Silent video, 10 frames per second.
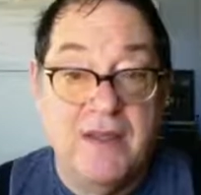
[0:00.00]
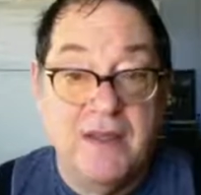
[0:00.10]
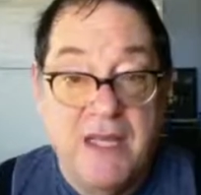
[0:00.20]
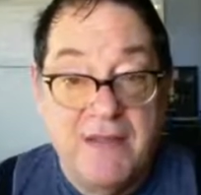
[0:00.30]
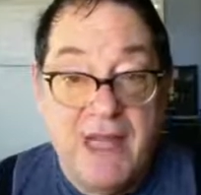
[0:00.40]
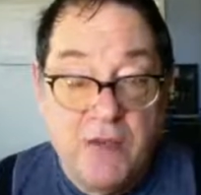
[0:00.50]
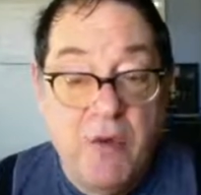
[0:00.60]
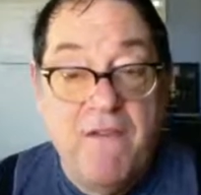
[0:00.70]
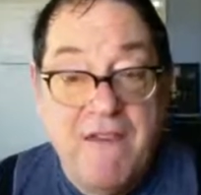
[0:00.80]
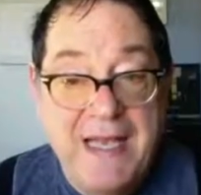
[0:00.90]
and that's what
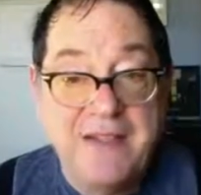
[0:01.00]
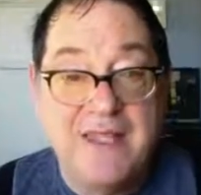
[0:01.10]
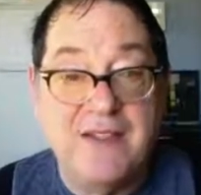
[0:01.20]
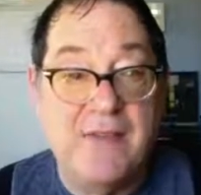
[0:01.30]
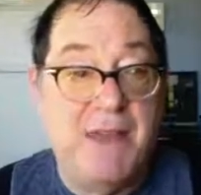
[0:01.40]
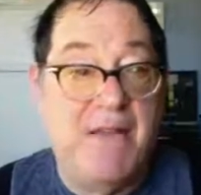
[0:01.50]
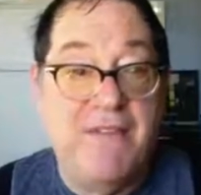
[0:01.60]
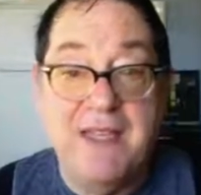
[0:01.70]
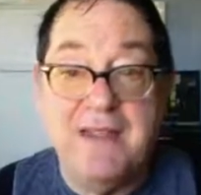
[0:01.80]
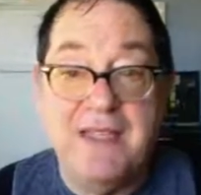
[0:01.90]
fasting's about.
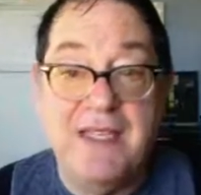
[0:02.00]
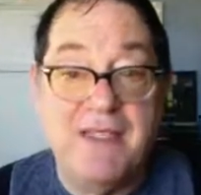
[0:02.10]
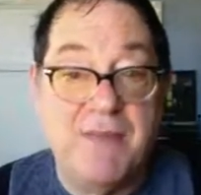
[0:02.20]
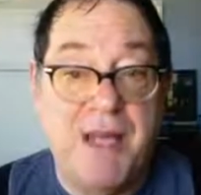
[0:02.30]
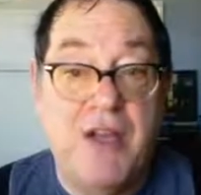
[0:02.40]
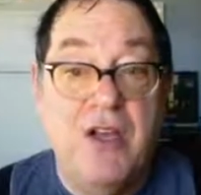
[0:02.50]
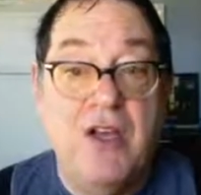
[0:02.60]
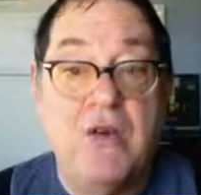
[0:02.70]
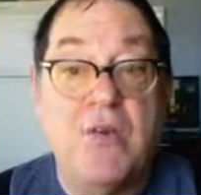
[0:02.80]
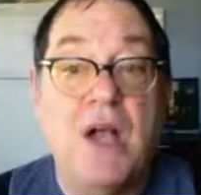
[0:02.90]
Fasting is about
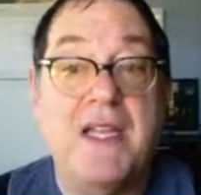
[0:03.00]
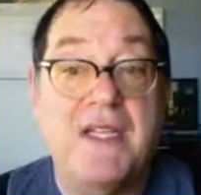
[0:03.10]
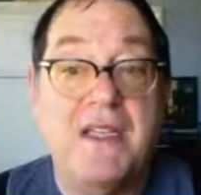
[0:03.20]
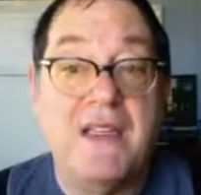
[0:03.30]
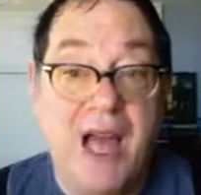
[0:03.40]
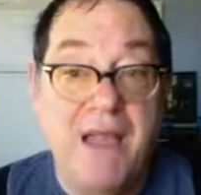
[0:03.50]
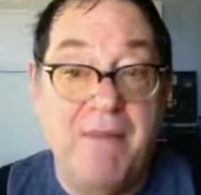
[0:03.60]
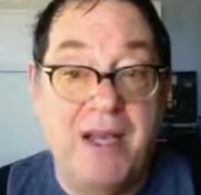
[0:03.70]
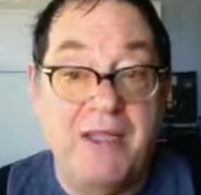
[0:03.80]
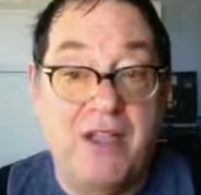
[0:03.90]
where I deny
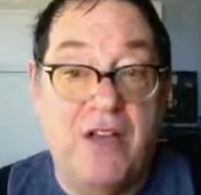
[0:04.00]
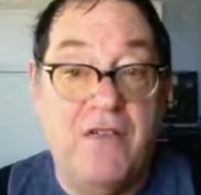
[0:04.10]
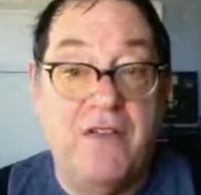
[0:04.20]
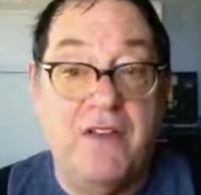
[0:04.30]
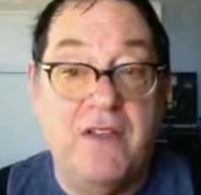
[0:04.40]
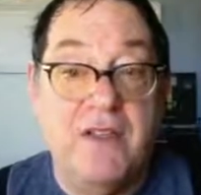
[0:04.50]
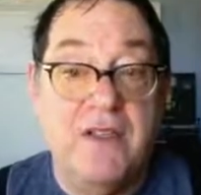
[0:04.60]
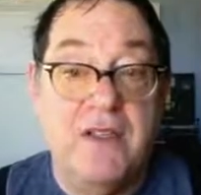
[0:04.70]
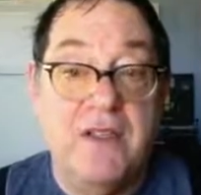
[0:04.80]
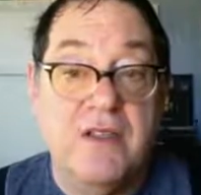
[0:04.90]
myself
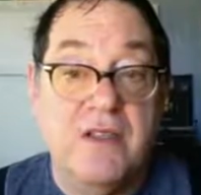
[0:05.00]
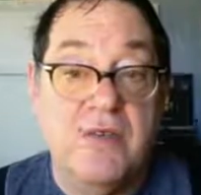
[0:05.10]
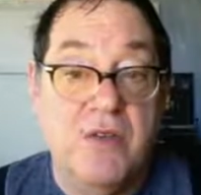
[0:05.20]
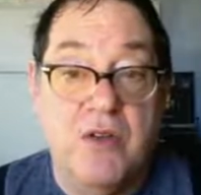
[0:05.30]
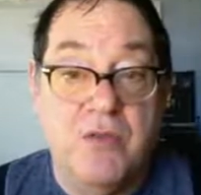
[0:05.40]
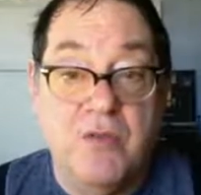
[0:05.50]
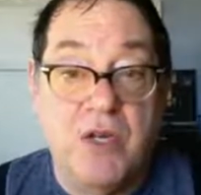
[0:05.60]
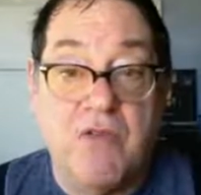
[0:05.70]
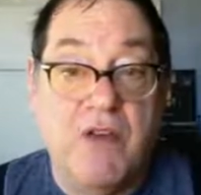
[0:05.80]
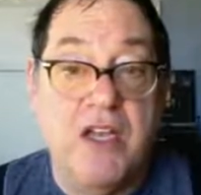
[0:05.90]

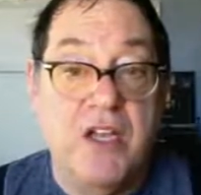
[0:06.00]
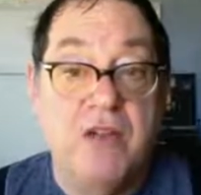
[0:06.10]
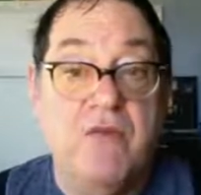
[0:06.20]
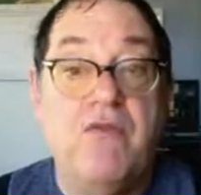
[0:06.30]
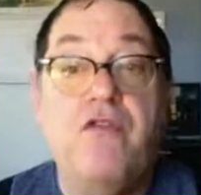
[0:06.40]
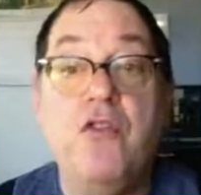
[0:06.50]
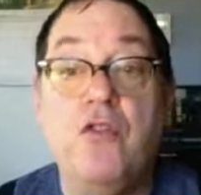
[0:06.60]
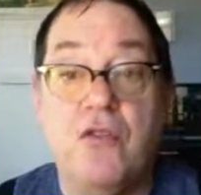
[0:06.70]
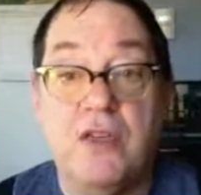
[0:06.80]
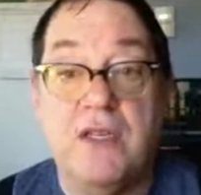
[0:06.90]
whatever I
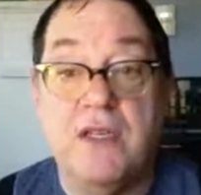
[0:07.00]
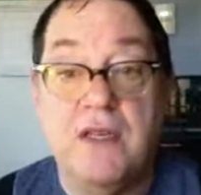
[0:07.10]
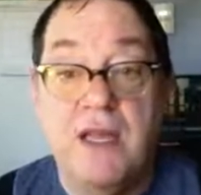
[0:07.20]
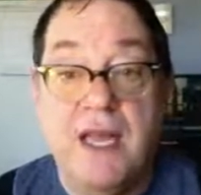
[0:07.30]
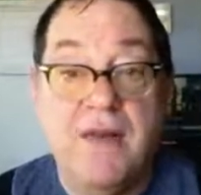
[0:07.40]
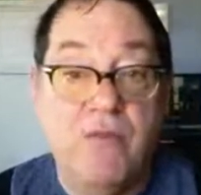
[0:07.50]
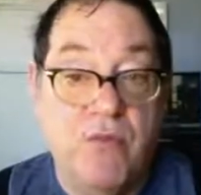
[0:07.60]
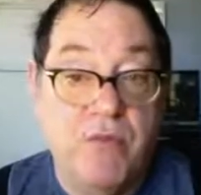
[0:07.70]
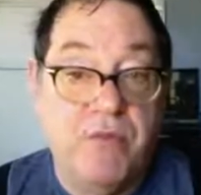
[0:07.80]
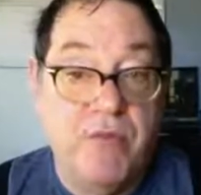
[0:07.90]
food and and
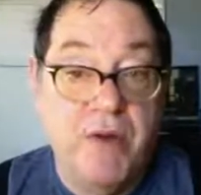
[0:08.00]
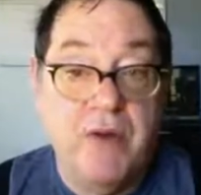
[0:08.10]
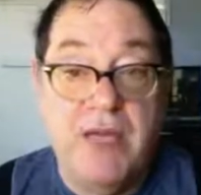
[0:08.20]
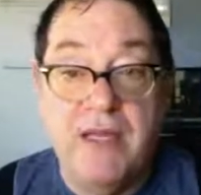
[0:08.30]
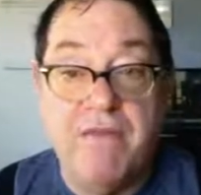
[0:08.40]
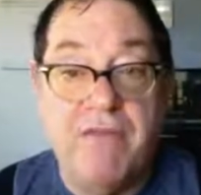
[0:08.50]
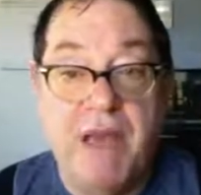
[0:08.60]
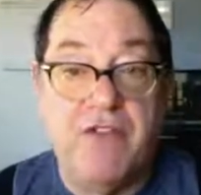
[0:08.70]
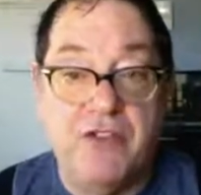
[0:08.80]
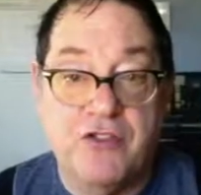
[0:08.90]
and
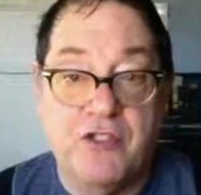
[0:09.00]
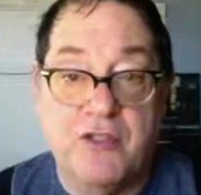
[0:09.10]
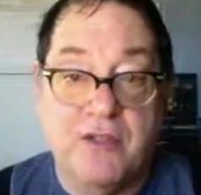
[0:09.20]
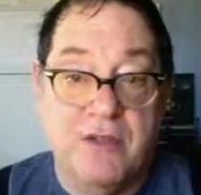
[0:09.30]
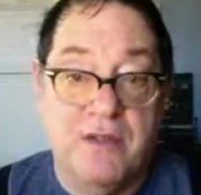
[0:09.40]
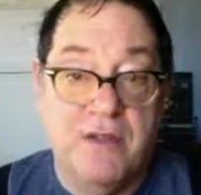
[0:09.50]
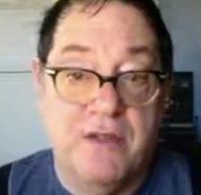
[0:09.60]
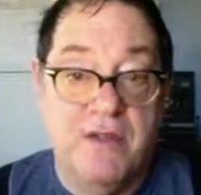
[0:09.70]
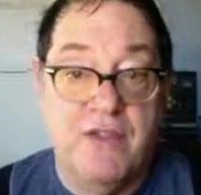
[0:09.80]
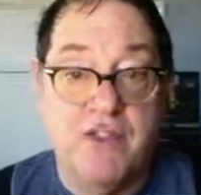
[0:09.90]
beverage and
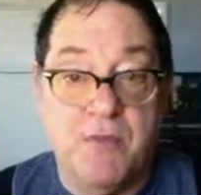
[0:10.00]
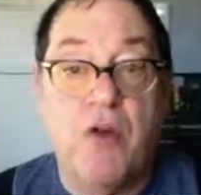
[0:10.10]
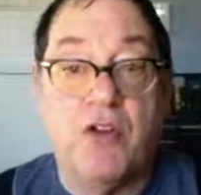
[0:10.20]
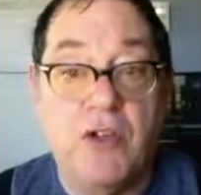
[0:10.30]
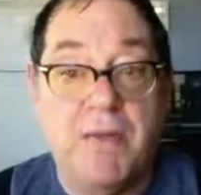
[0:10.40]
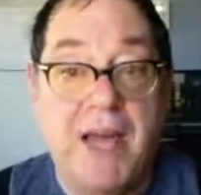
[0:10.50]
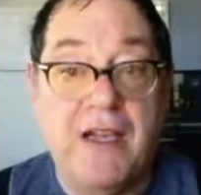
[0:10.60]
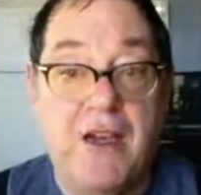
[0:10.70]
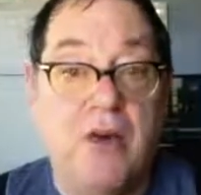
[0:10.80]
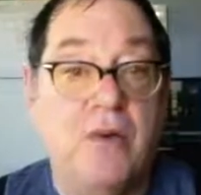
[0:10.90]
if you smoke
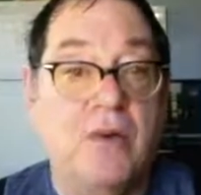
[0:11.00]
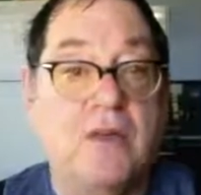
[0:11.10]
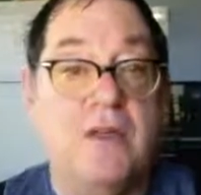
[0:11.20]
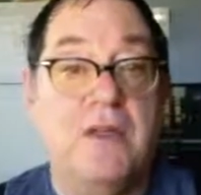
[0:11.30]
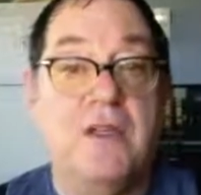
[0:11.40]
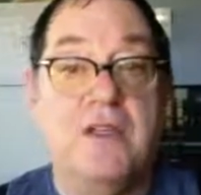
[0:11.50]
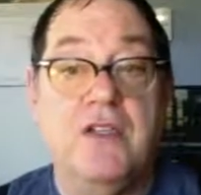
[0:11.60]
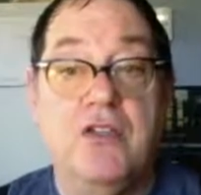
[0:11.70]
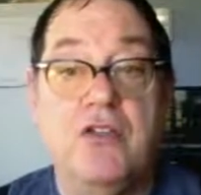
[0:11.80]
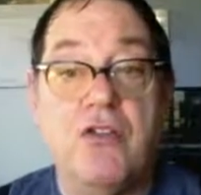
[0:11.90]
tobacco,
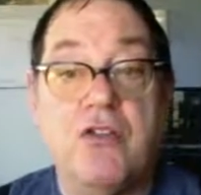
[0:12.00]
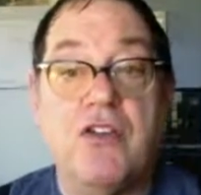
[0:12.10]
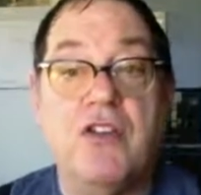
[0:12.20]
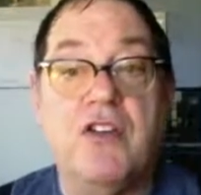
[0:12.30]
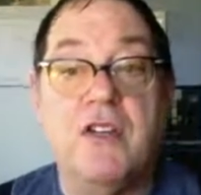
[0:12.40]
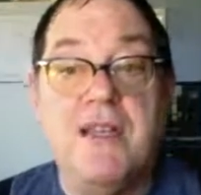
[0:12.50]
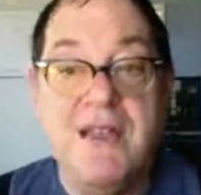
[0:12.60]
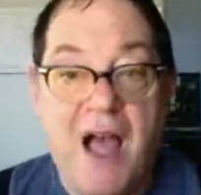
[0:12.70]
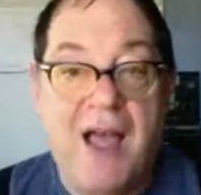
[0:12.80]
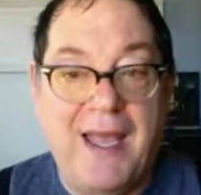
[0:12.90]
you learn to
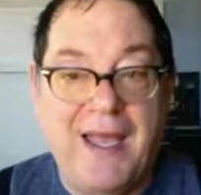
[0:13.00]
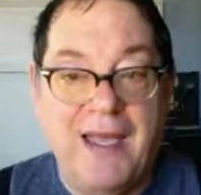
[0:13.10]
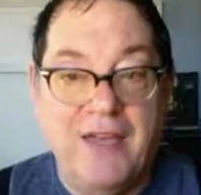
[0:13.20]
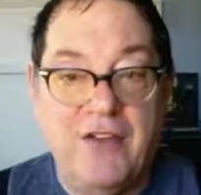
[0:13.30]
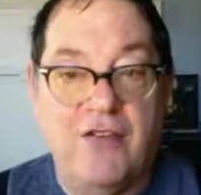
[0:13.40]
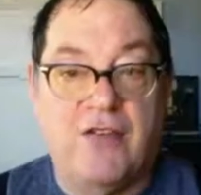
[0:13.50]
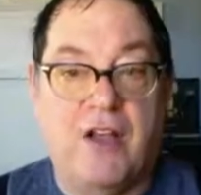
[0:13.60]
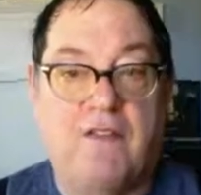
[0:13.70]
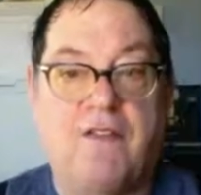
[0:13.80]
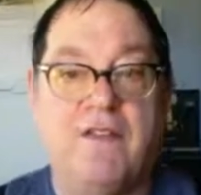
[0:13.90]
deny
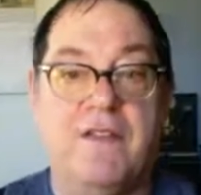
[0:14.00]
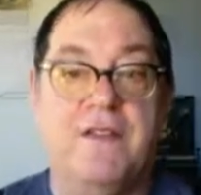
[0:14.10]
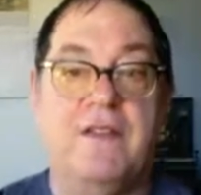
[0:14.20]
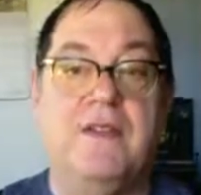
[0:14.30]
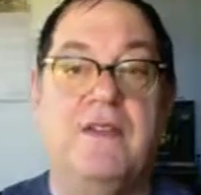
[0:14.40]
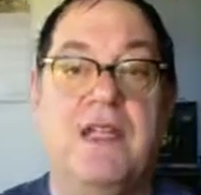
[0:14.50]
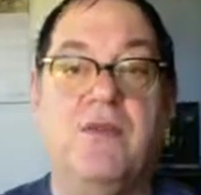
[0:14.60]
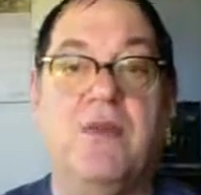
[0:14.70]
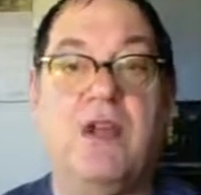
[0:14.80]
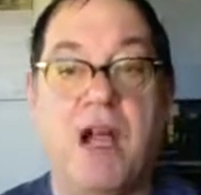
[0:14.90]
yourself. That's
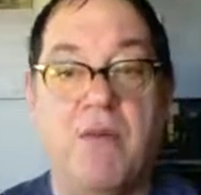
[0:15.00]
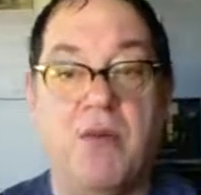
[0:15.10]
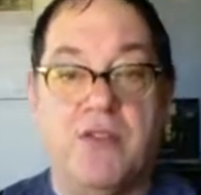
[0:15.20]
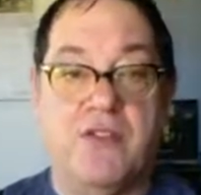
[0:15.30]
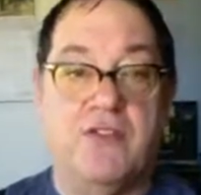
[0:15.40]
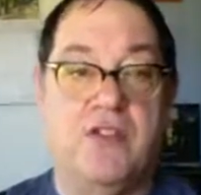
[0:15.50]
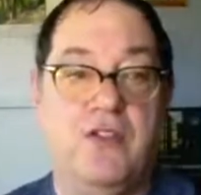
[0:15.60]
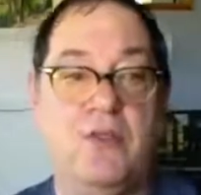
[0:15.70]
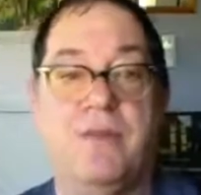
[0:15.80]
what God wants us to do.